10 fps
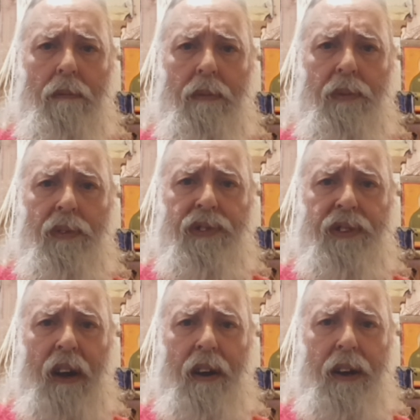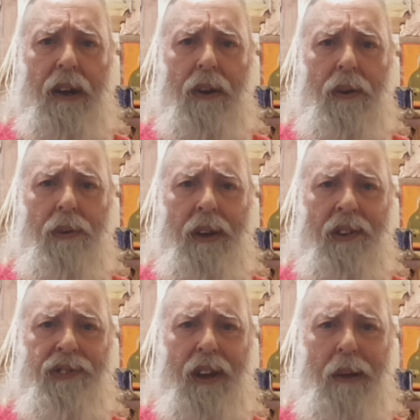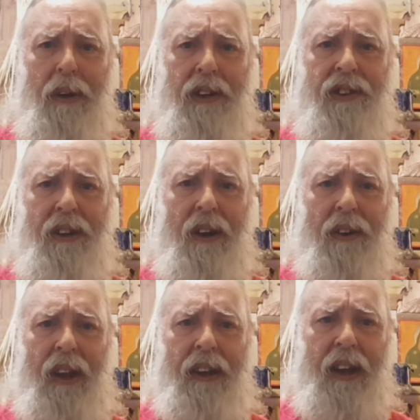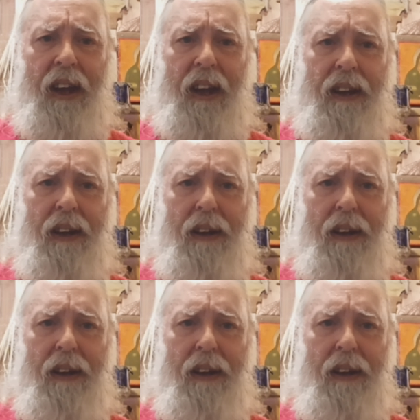started their own celebration on that day.